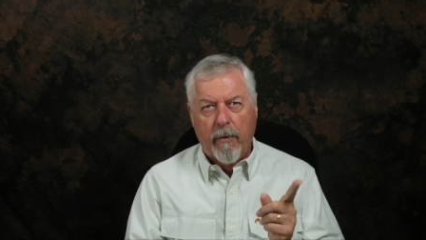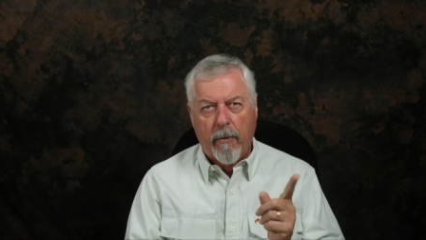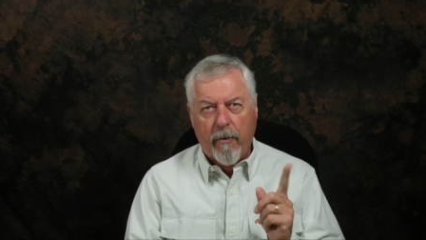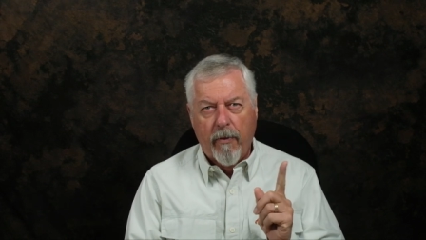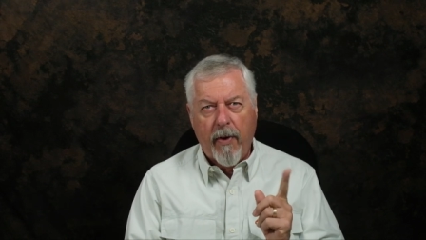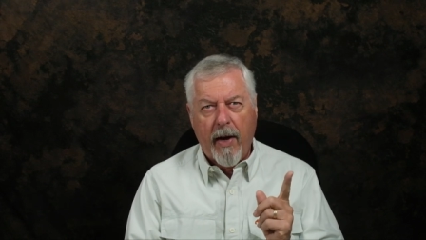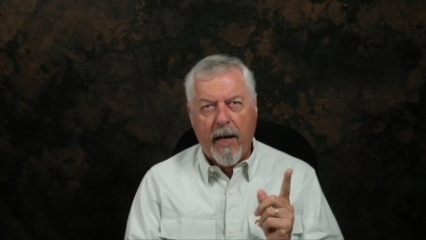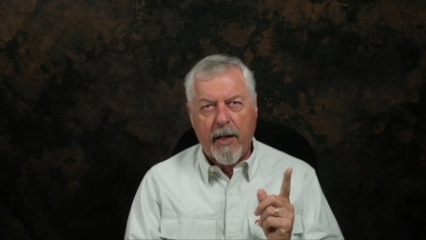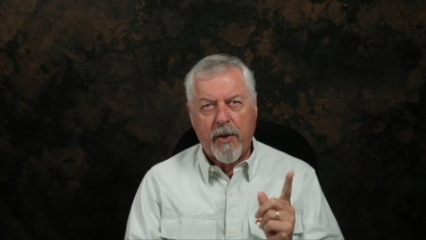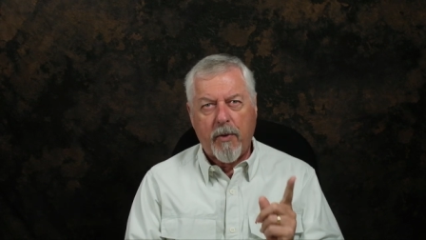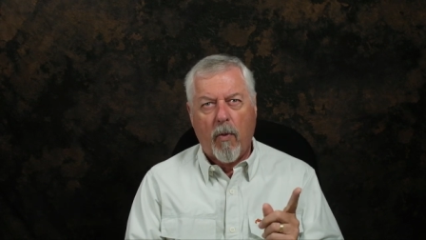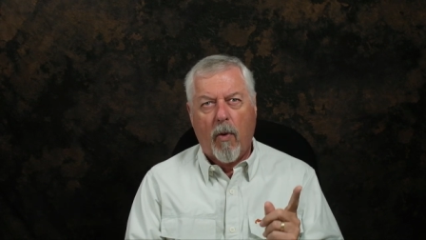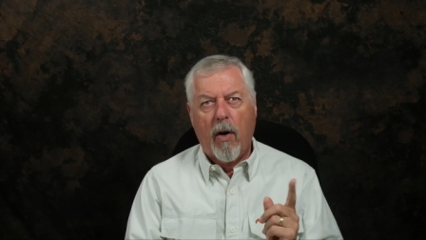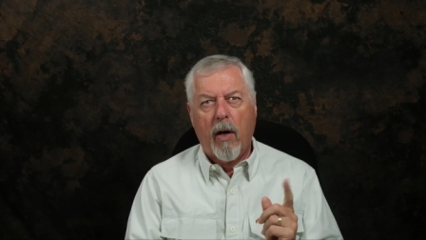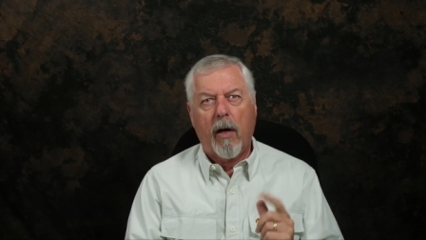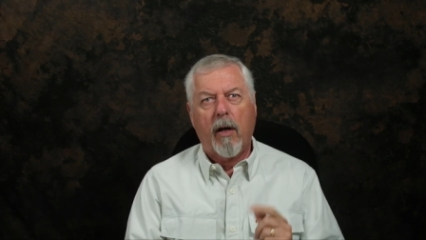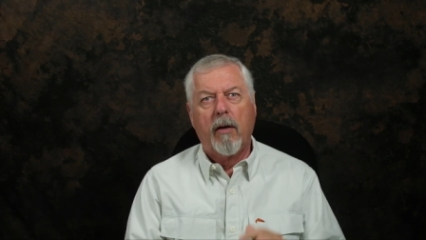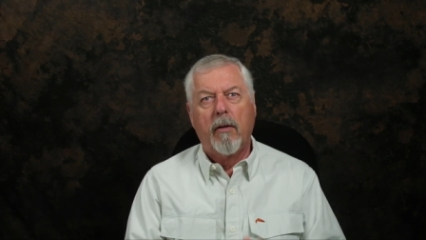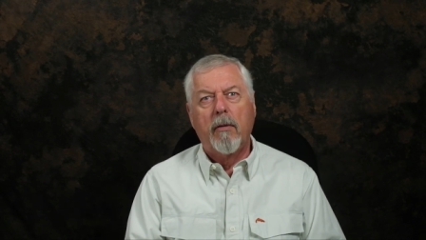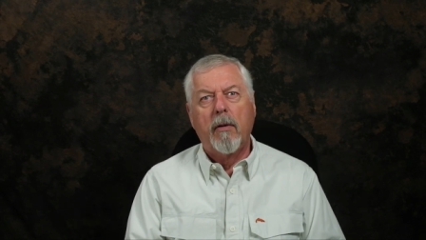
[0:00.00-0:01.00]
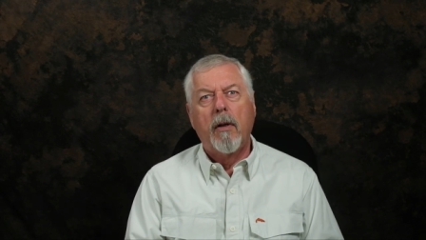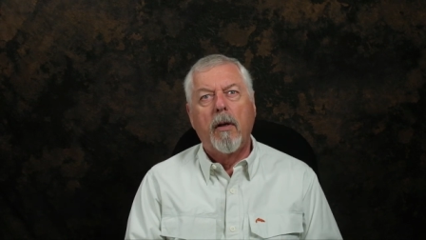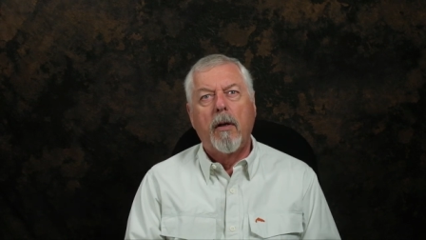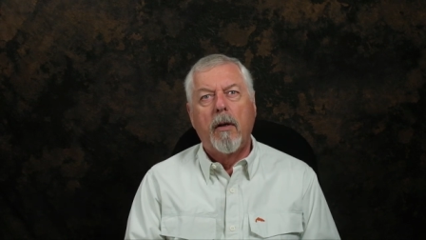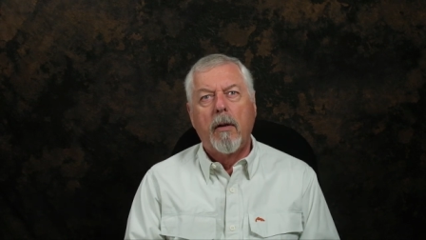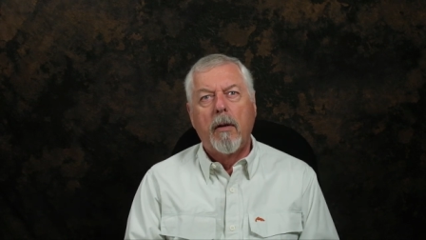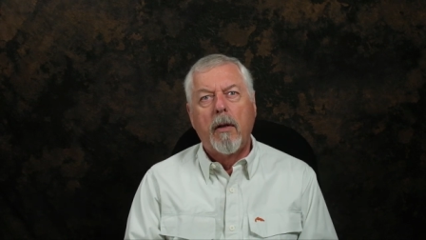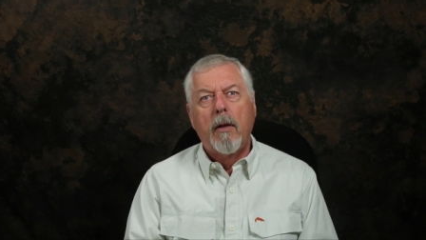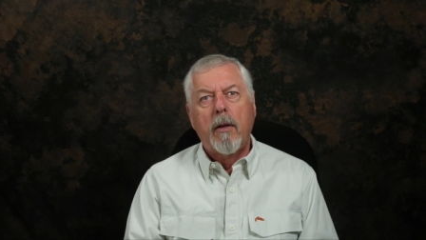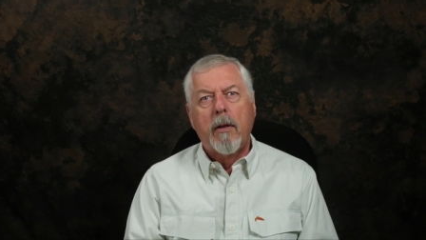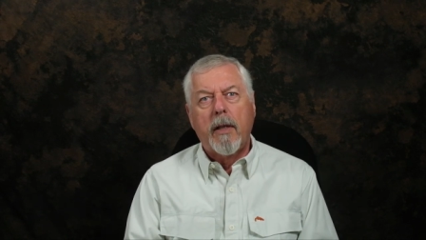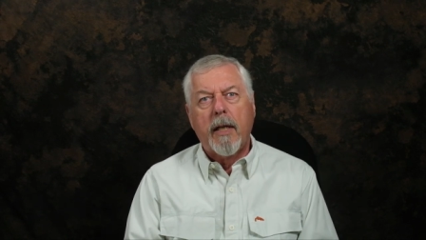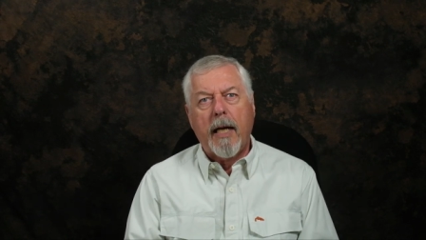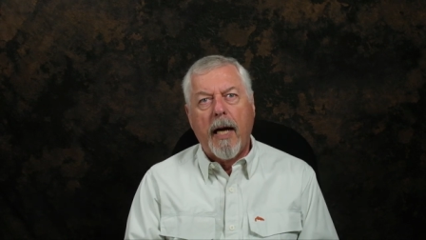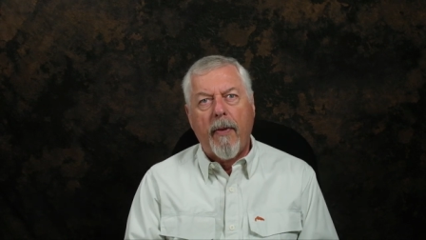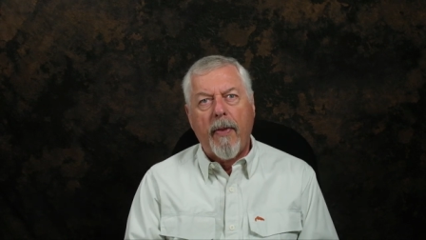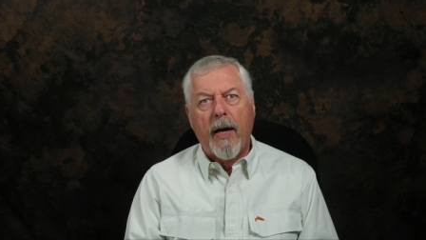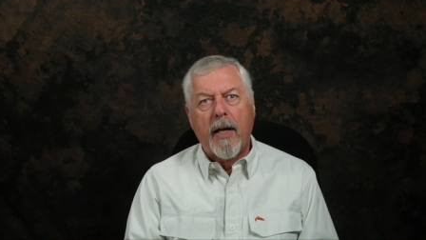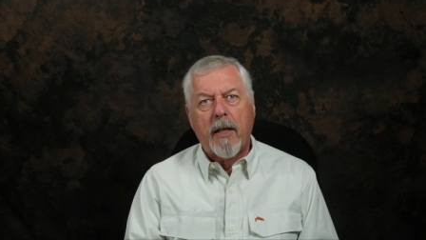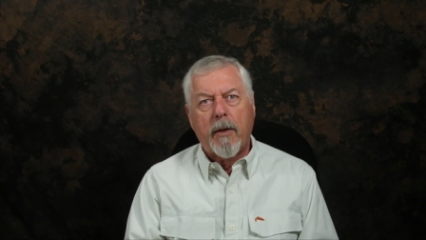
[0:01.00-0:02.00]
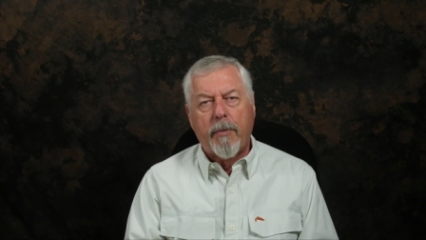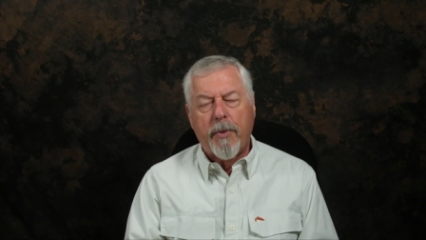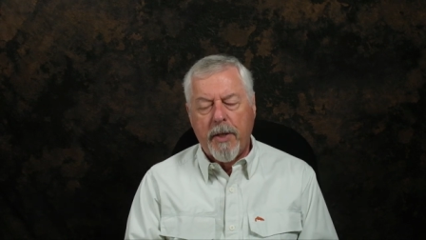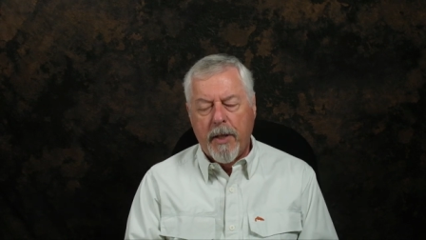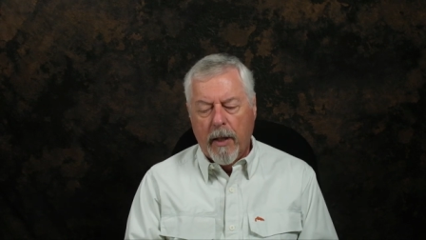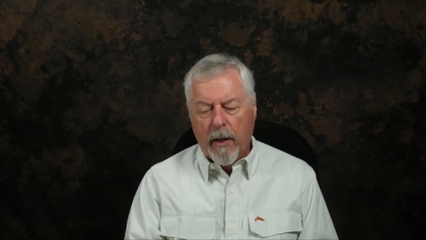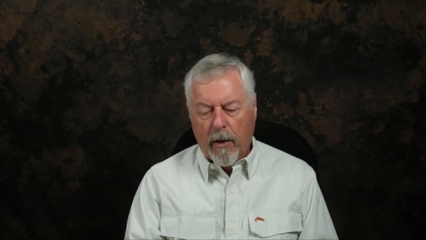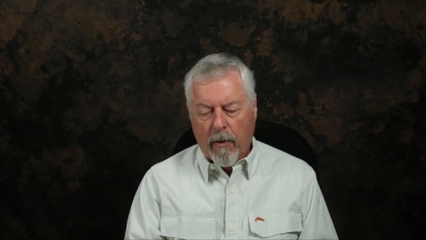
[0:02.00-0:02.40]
fast water, to get that to present